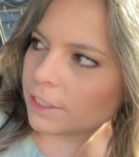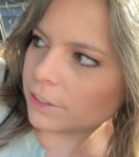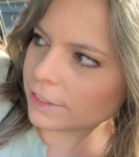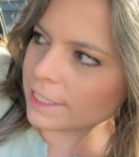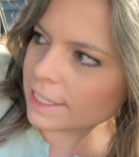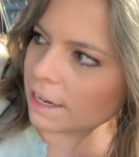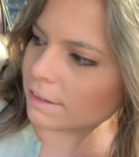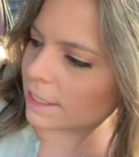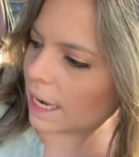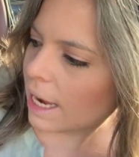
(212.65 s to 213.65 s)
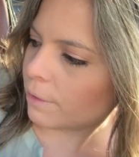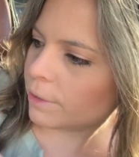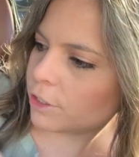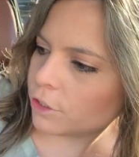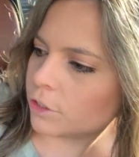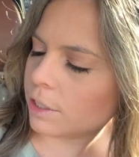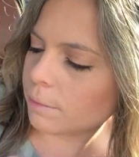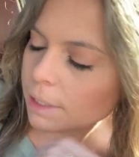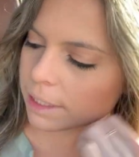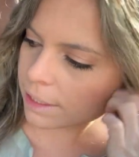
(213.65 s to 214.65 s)
degrees outside, which to
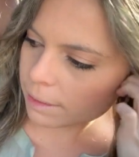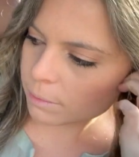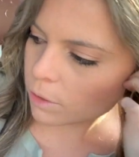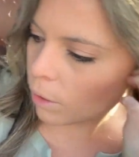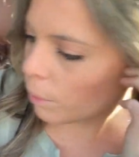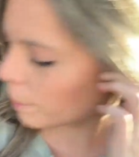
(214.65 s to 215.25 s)
me seems cold,